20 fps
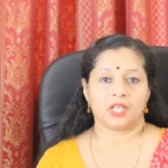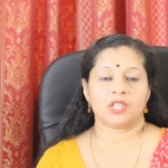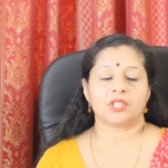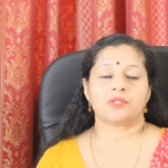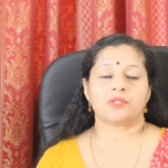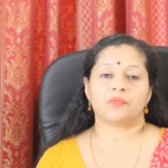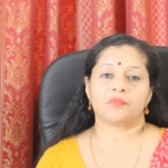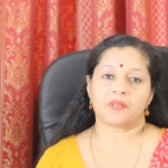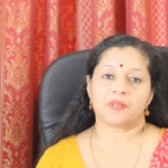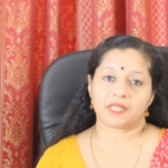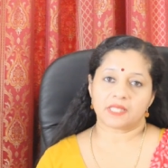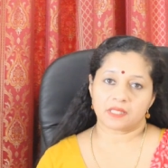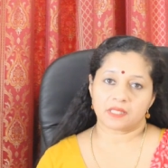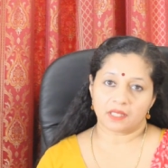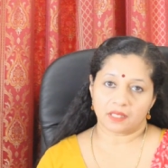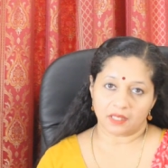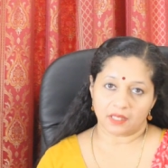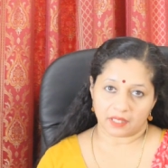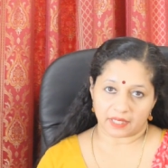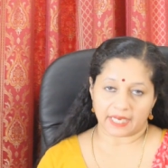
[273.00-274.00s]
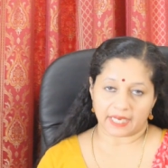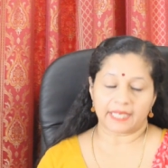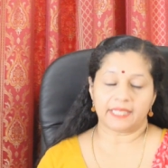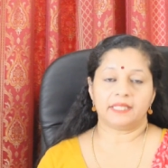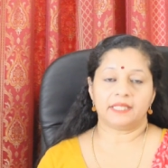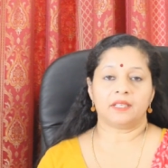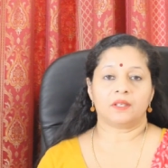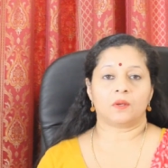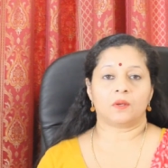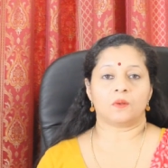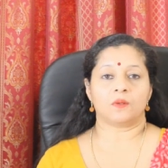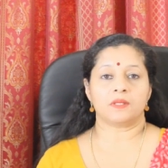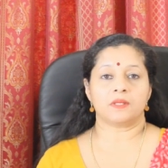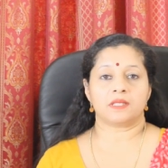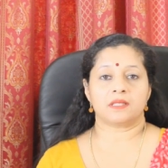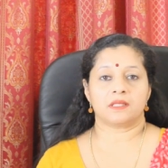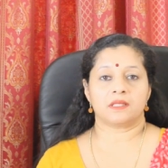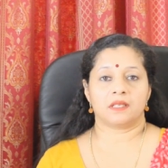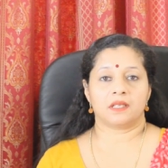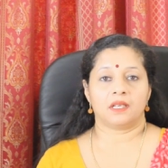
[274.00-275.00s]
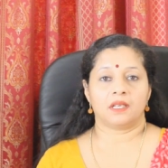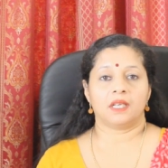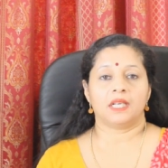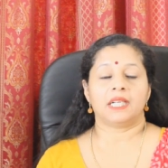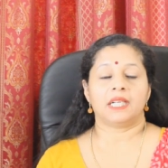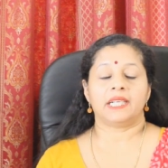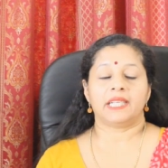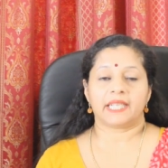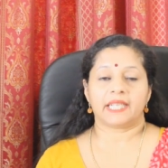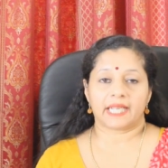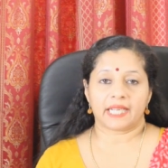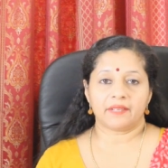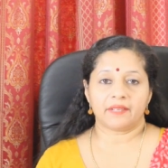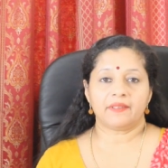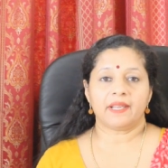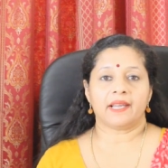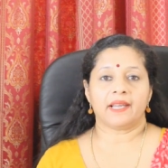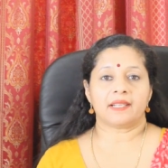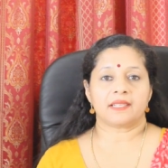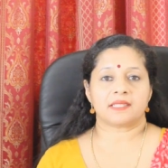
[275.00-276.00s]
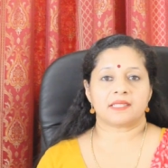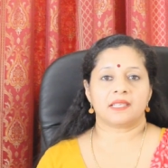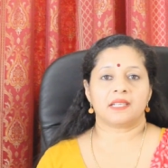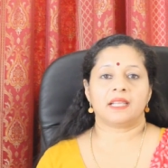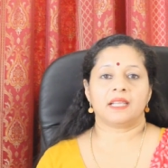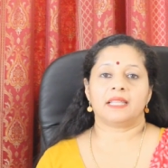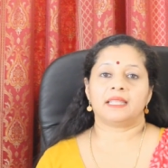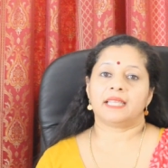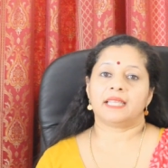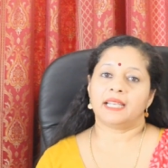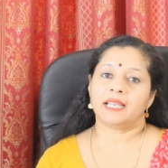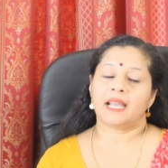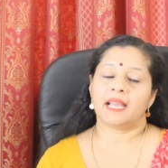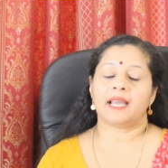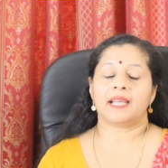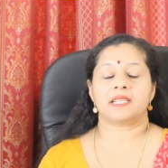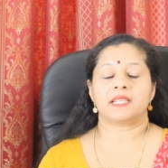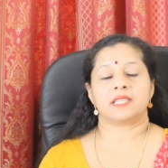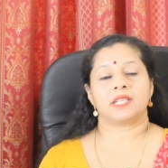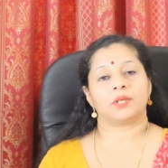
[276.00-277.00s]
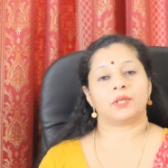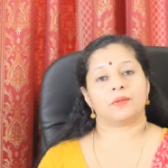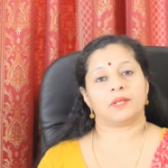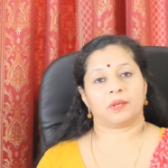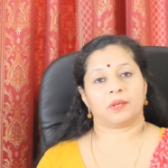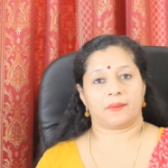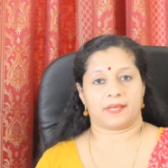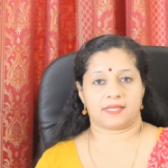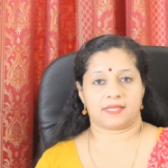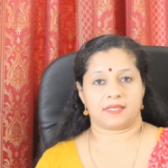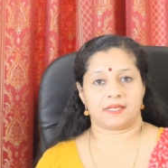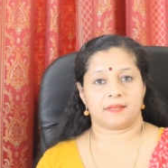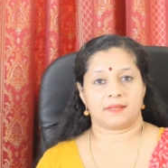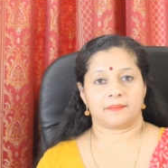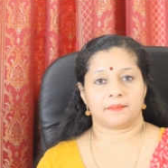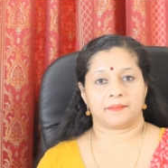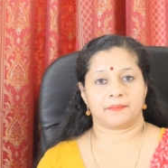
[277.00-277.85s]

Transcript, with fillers: So first write the cross, derive the answer, then answer to the question.